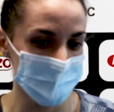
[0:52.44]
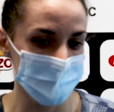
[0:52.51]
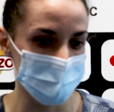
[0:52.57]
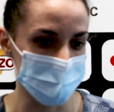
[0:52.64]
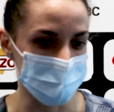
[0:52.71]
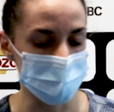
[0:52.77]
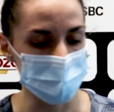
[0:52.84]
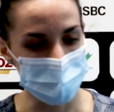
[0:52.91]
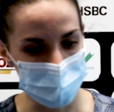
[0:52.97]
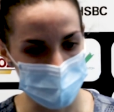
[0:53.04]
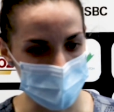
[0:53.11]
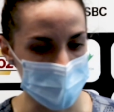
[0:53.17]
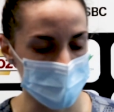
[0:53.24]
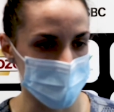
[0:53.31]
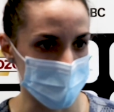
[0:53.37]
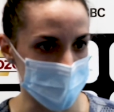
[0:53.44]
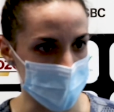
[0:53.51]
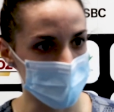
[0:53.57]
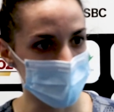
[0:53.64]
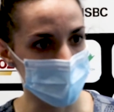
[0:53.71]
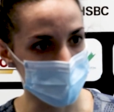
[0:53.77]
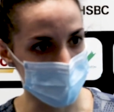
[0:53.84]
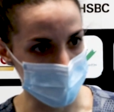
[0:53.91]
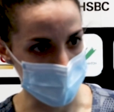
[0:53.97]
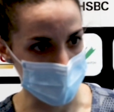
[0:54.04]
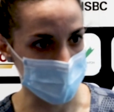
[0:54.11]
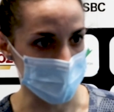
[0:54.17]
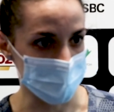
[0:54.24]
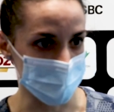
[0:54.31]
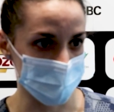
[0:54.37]
So she was trying to make
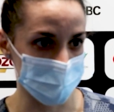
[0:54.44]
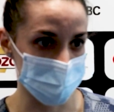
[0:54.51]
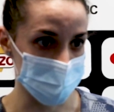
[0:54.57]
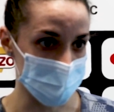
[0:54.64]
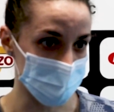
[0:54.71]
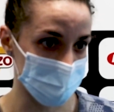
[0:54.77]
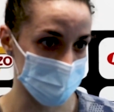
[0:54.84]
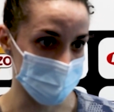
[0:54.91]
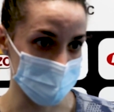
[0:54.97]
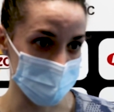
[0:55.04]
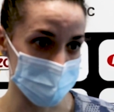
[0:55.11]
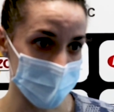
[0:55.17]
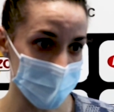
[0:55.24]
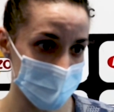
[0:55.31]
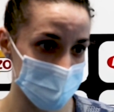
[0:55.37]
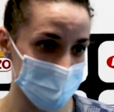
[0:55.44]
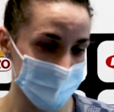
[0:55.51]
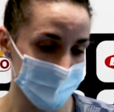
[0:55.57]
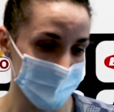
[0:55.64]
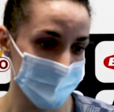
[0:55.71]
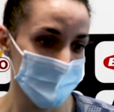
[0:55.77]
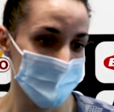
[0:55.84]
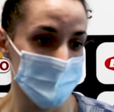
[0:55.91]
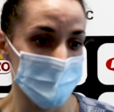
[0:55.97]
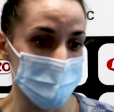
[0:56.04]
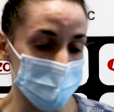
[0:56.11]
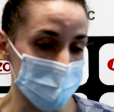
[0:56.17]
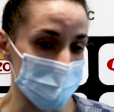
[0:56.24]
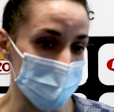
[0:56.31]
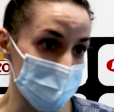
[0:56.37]
different kind of shots from the back.
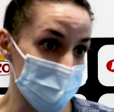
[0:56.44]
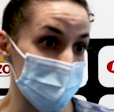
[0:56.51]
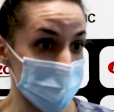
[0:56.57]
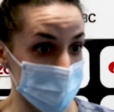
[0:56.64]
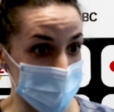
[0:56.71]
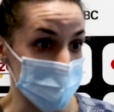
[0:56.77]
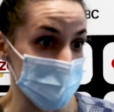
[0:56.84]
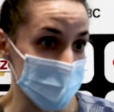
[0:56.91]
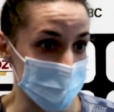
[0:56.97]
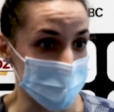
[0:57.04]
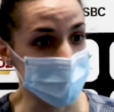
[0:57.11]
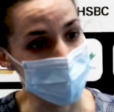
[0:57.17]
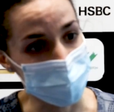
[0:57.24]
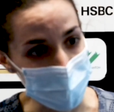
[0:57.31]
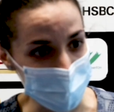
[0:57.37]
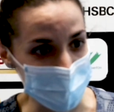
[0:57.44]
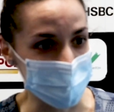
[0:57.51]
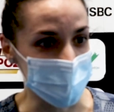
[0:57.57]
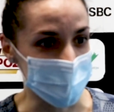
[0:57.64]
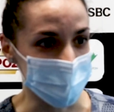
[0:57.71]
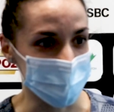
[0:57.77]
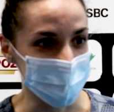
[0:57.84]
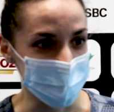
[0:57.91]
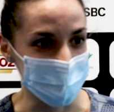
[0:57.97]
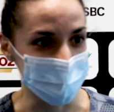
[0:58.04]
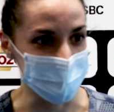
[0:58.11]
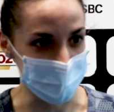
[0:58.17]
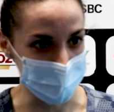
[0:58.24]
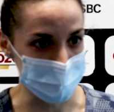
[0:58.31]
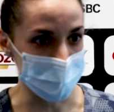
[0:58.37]
So, of course, for me, it was more difficult
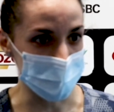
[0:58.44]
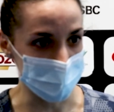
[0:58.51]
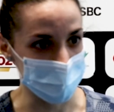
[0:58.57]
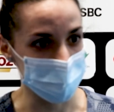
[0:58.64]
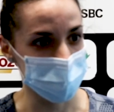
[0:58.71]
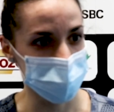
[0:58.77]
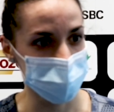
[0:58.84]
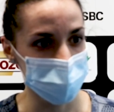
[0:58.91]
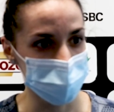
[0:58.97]
to get the point.